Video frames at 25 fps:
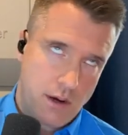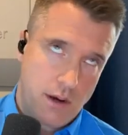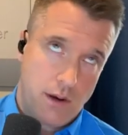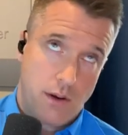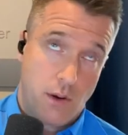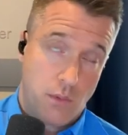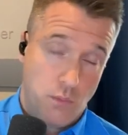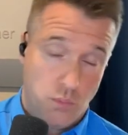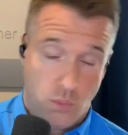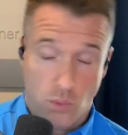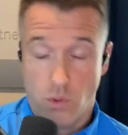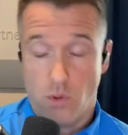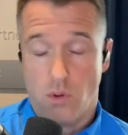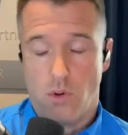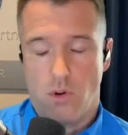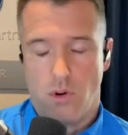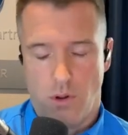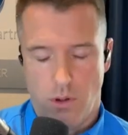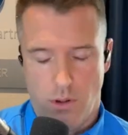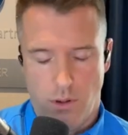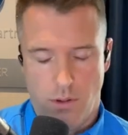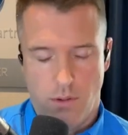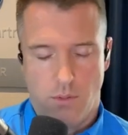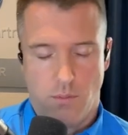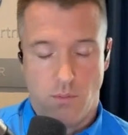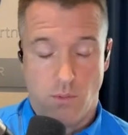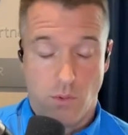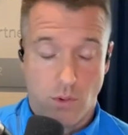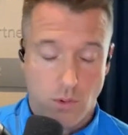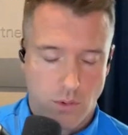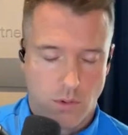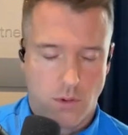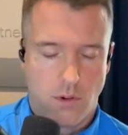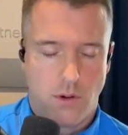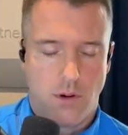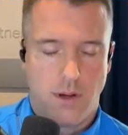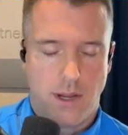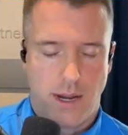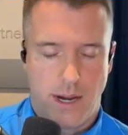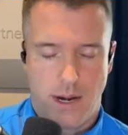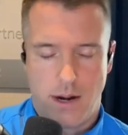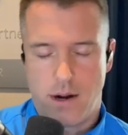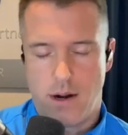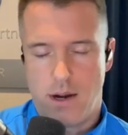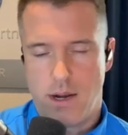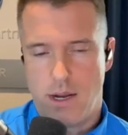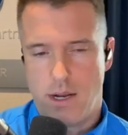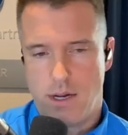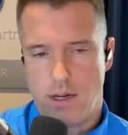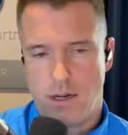rural
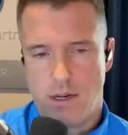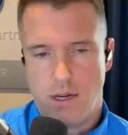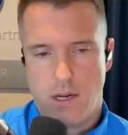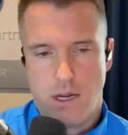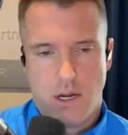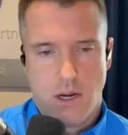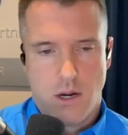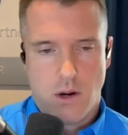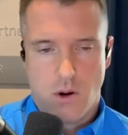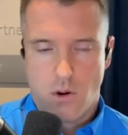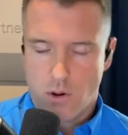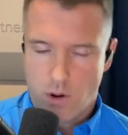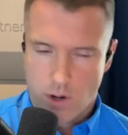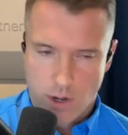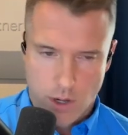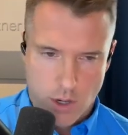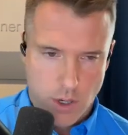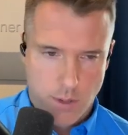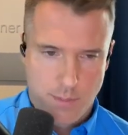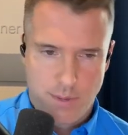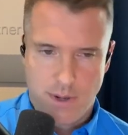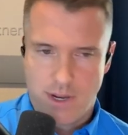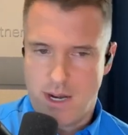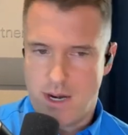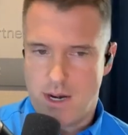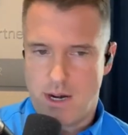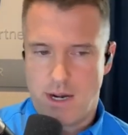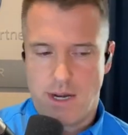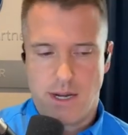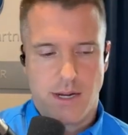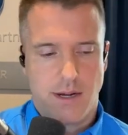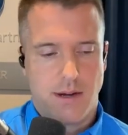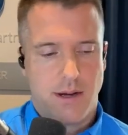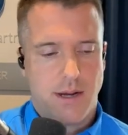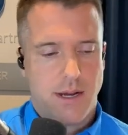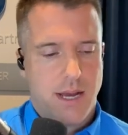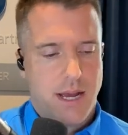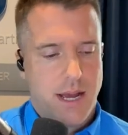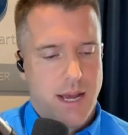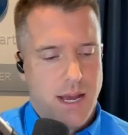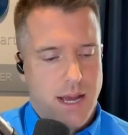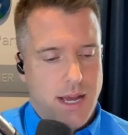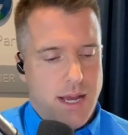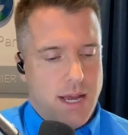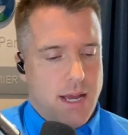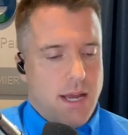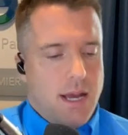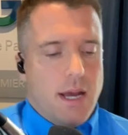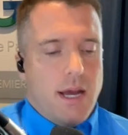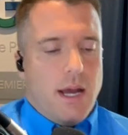area or an urban area,
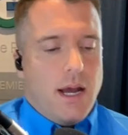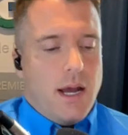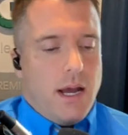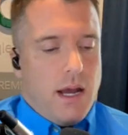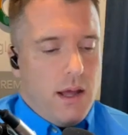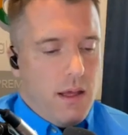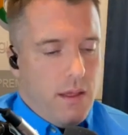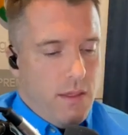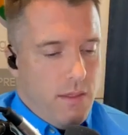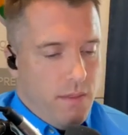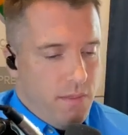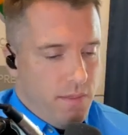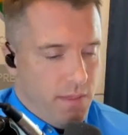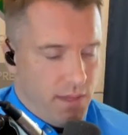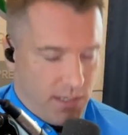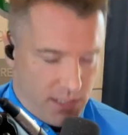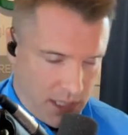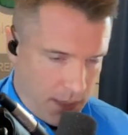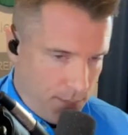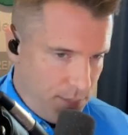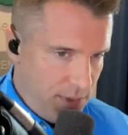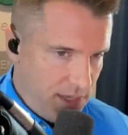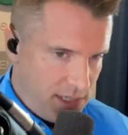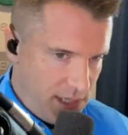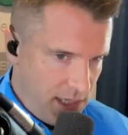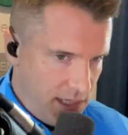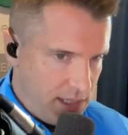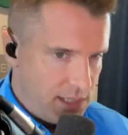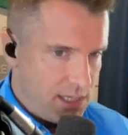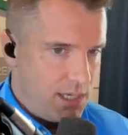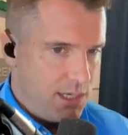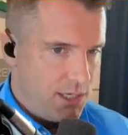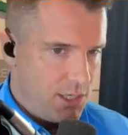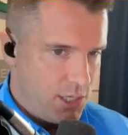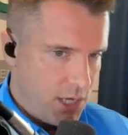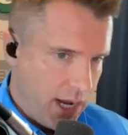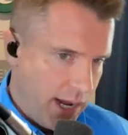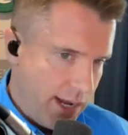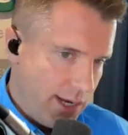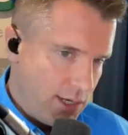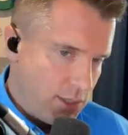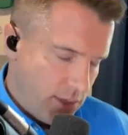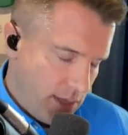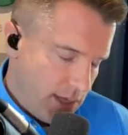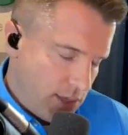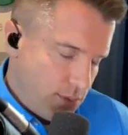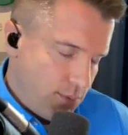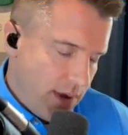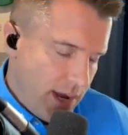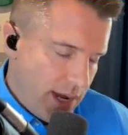the CPCs can change. So
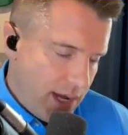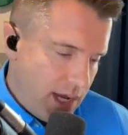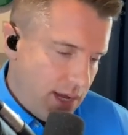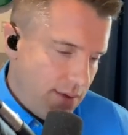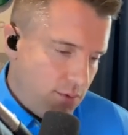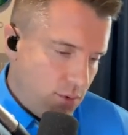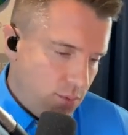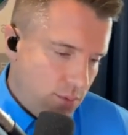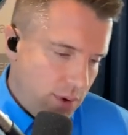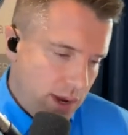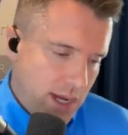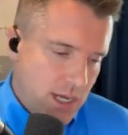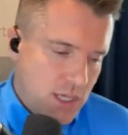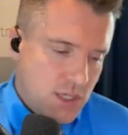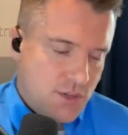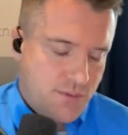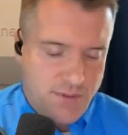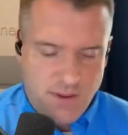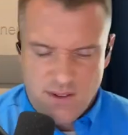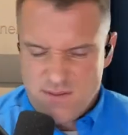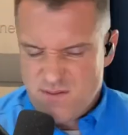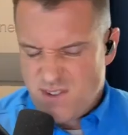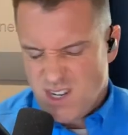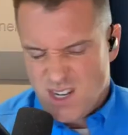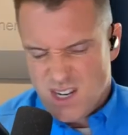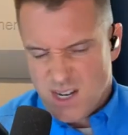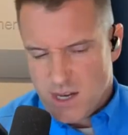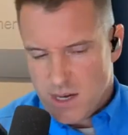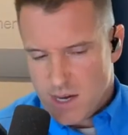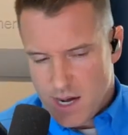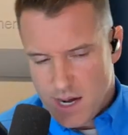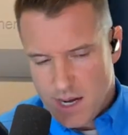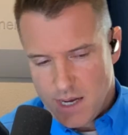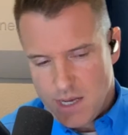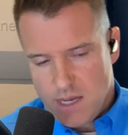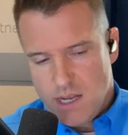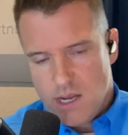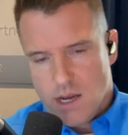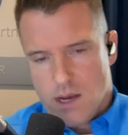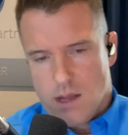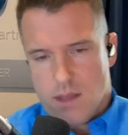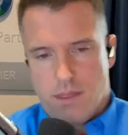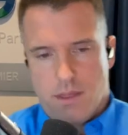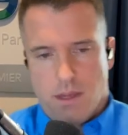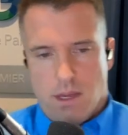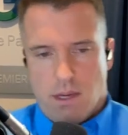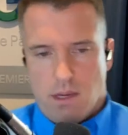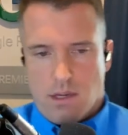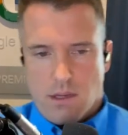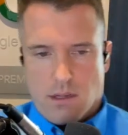that's why I give a range. 50 to 90, I
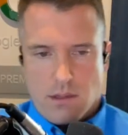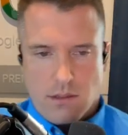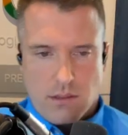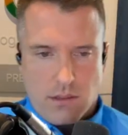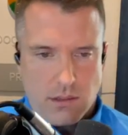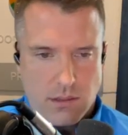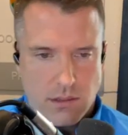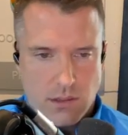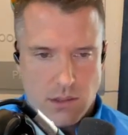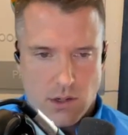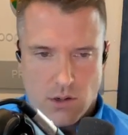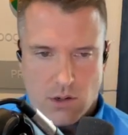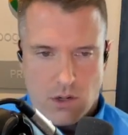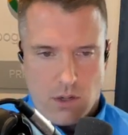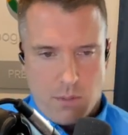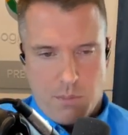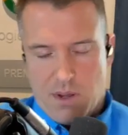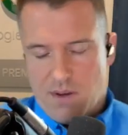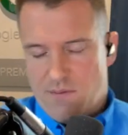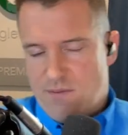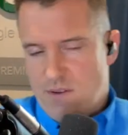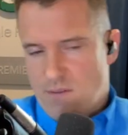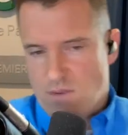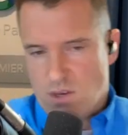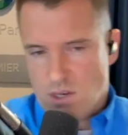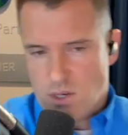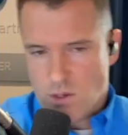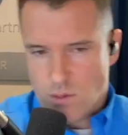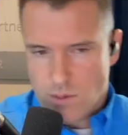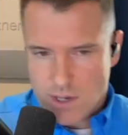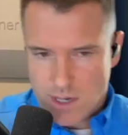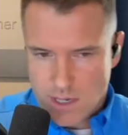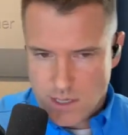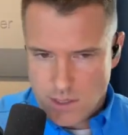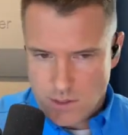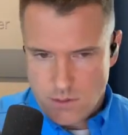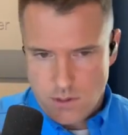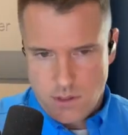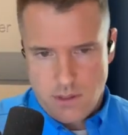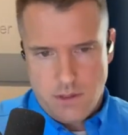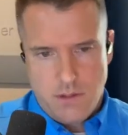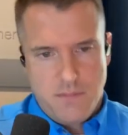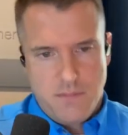think is, could be a 50 to 100.